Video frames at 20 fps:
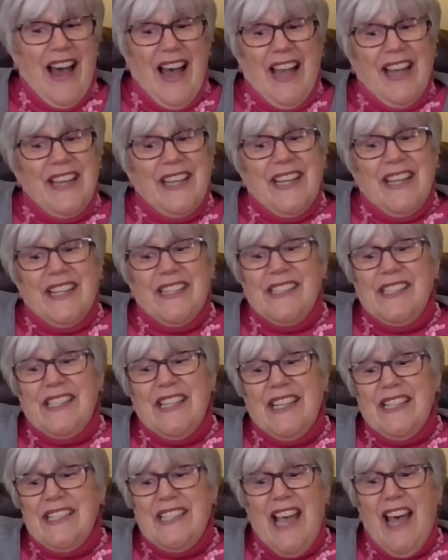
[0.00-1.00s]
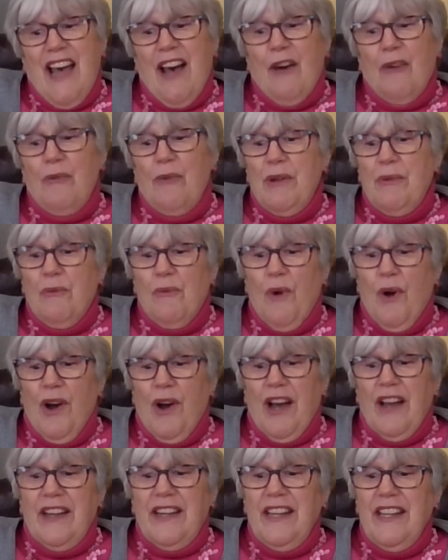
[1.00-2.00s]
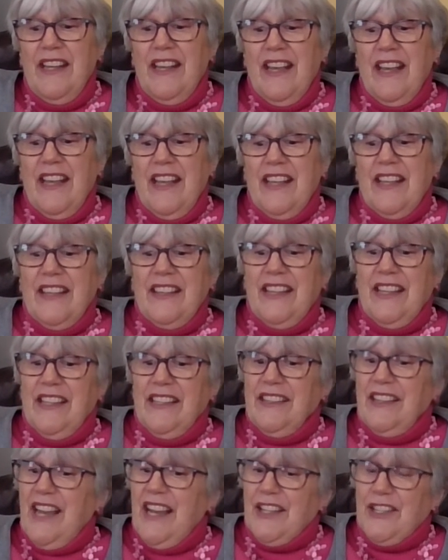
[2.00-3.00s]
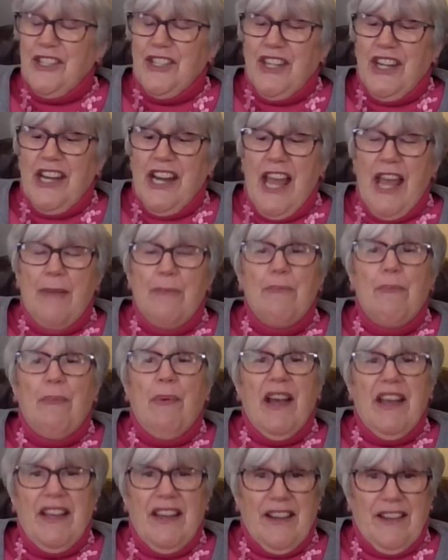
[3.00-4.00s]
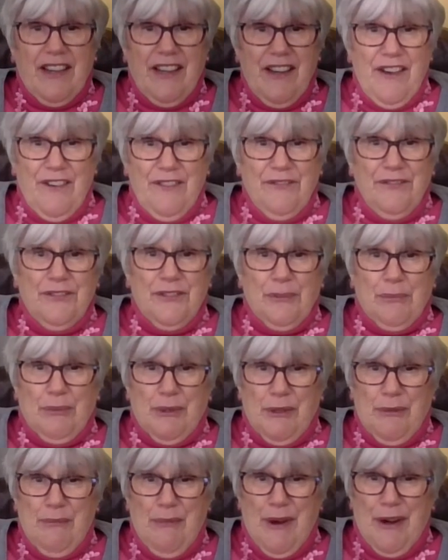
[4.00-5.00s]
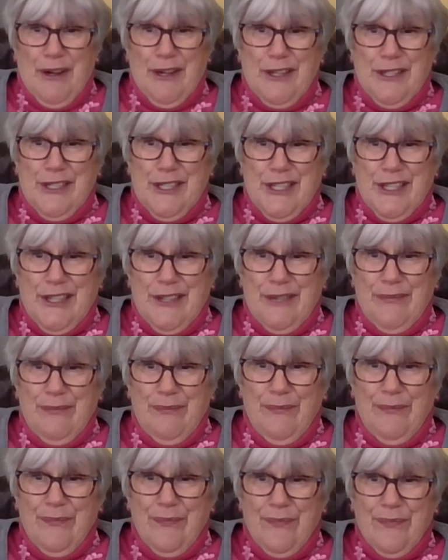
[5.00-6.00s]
I guess that's how we won the election, and by a comfortable margin.